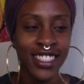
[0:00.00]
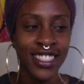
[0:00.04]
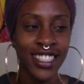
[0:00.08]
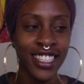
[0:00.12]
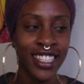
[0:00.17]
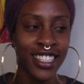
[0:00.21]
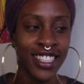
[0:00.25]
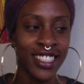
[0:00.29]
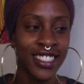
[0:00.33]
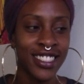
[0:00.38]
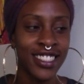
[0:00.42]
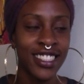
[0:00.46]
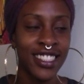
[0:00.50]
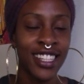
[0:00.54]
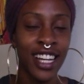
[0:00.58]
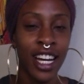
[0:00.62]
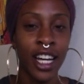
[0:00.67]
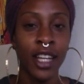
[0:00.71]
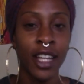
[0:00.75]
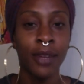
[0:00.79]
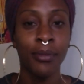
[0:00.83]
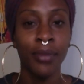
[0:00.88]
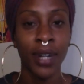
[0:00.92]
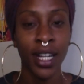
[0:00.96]
It's
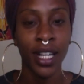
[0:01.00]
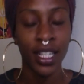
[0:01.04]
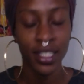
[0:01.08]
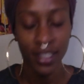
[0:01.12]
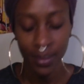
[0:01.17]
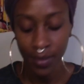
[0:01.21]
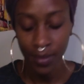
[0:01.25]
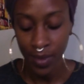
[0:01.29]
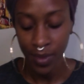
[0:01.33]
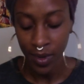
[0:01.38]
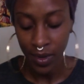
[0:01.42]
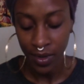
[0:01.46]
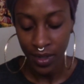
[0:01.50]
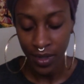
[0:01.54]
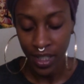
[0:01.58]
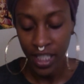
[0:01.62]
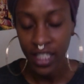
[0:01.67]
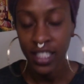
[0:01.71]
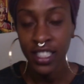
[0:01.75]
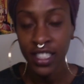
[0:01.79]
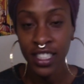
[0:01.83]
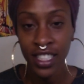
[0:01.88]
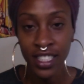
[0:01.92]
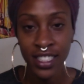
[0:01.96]
not impossible. It
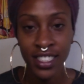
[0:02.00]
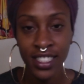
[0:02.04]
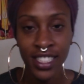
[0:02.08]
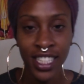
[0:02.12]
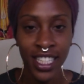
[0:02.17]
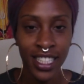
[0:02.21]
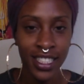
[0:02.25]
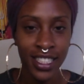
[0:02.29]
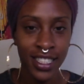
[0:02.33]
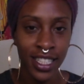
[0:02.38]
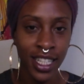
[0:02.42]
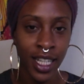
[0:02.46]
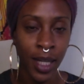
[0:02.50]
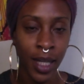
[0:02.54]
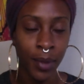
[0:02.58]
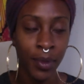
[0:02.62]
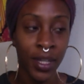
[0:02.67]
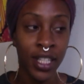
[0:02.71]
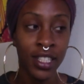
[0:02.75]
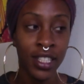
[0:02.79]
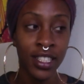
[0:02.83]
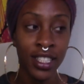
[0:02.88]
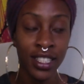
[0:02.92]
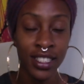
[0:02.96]
does take time.
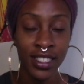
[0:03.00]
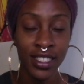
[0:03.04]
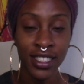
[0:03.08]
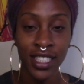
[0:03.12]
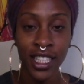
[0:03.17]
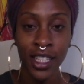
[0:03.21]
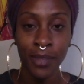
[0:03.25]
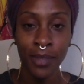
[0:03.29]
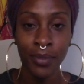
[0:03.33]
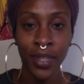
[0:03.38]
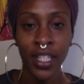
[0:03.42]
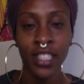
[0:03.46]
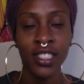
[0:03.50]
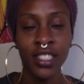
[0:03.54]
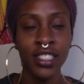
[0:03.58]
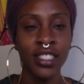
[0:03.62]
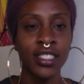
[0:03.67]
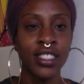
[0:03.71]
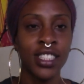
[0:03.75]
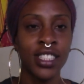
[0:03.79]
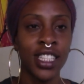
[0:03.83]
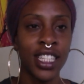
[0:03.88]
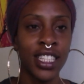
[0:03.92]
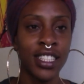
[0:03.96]
It does take patience.
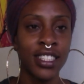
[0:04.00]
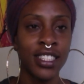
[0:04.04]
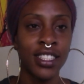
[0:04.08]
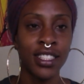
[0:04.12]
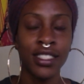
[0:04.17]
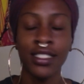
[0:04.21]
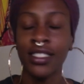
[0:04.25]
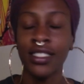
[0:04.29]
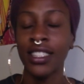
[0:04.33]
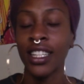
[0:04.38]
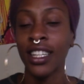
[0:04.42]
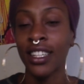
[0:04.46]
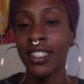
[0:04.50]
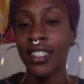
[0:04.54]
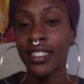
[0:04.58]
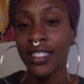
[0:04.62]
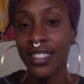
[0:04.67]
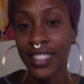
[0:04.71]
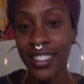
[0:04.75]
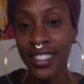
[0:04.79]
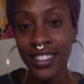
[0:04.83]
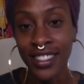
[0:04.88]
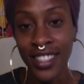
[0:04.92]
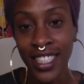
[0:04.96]
It does take
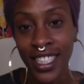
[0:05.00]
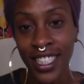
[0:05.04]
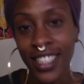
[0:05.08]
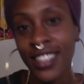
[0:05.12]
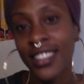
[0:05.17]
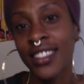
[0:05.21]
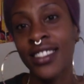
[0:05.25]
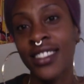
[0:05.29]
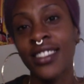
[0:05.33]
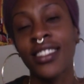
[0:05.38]
stillness.